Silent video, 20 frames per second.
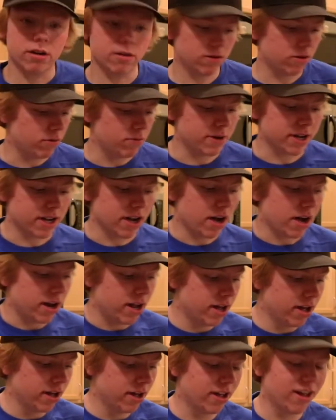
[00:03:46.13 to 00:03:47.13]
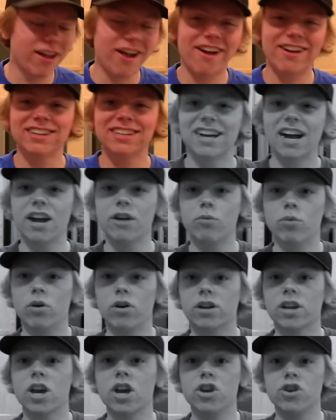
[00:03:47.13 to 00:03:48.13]
Oh my God. I
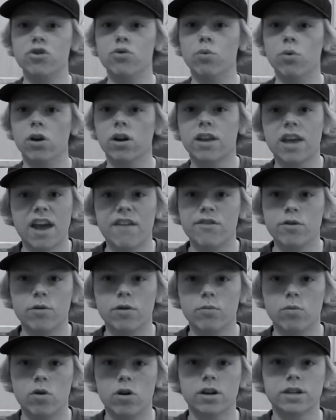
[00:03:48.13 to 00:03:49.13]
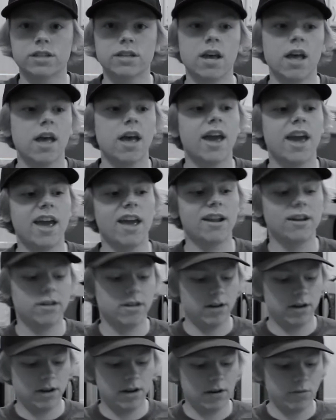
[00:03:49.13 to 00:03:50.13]
work. You work. Everyone works. And
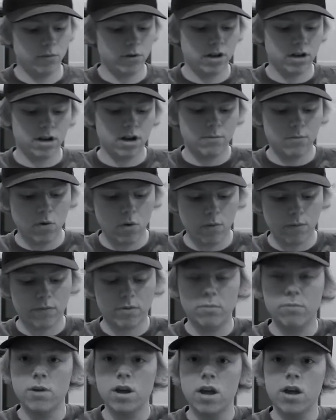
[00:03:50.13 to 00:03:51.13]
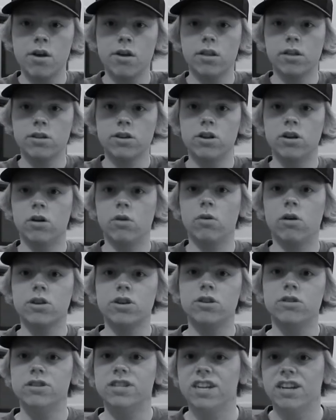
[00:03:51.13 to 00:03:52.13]
uh, when you come home from, you know,
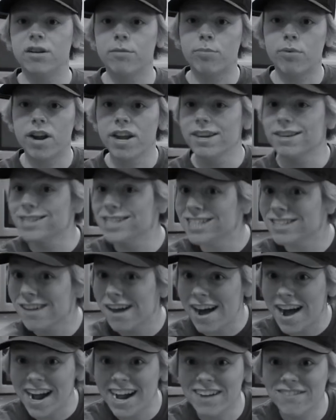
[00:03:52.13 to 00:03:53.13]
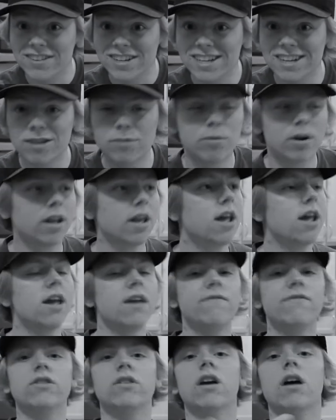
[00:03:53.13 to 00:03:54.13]
your dinner break, I have a dinner break.
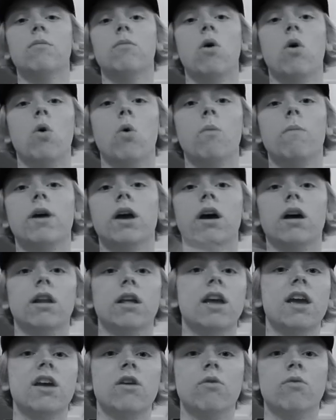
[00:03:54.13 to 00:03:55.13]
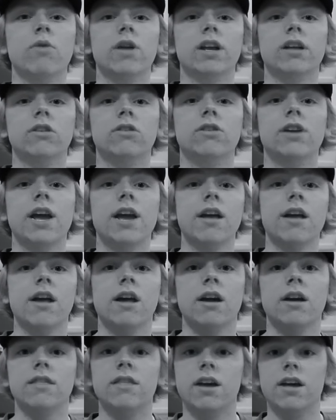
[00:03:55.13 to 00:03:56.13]
If you come home on a regular day,
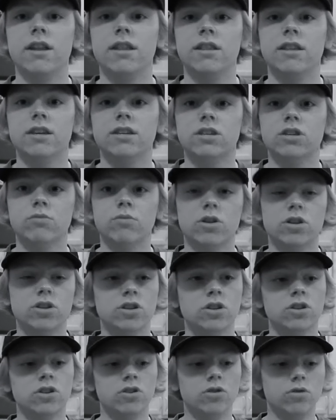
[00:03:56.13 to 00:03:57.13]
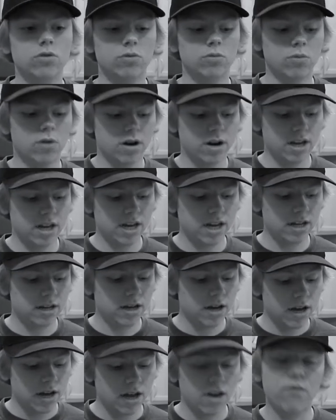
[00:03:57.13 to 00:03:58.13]
then this is what you want to eat.
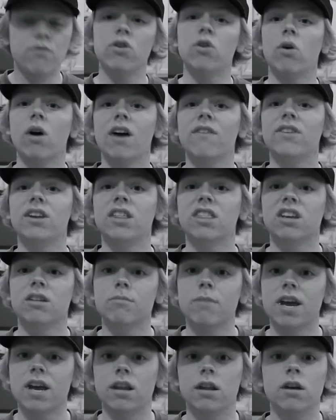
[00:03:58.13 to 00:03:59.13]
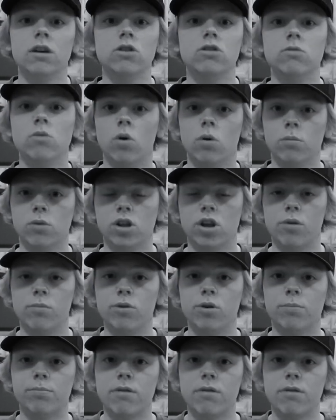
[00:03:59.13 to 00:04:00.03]
If you don't have anything made, normally I meal